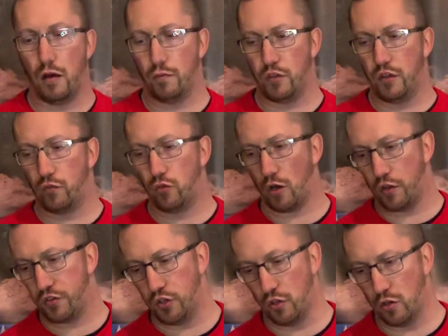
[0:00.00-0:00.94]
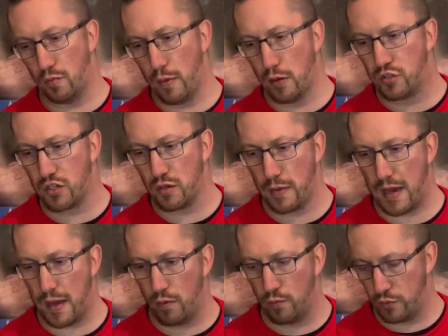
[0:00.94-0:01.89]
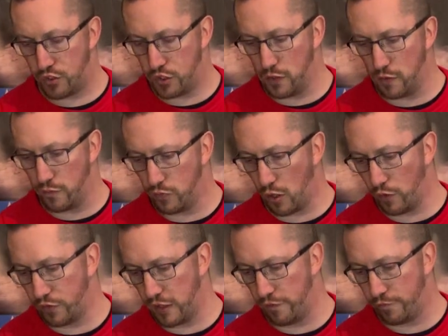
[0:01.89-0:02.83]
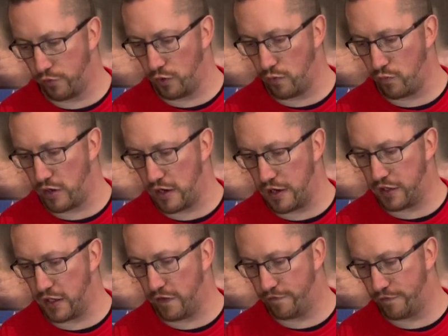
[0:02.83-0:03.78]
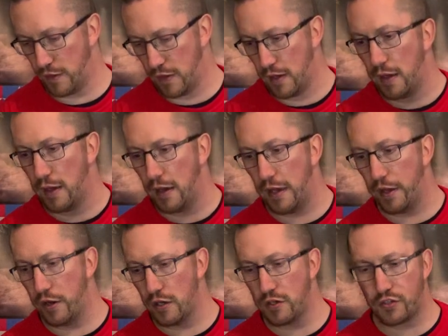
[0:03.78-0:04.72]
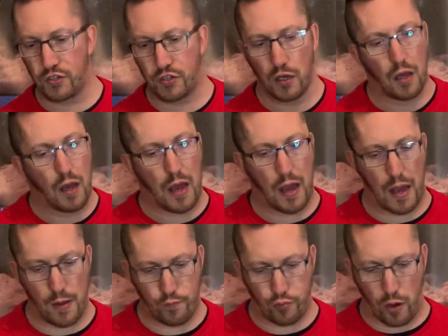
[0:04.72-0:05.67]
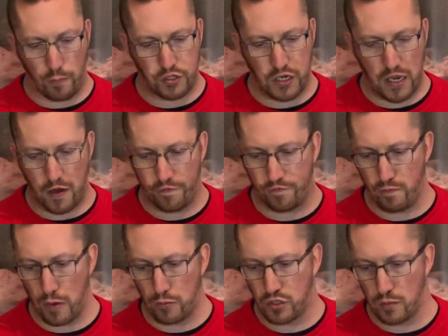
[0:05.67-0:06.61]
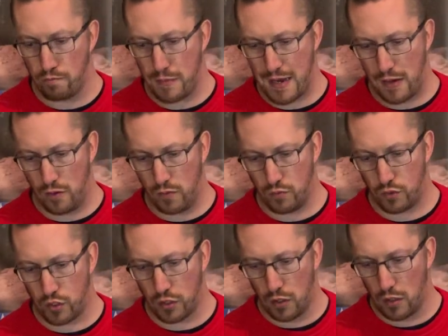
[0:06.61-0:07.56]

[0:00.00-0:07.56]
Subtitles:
You've got your motor mount. You've got the front and rear diff inners. Prop shaft, motor mount,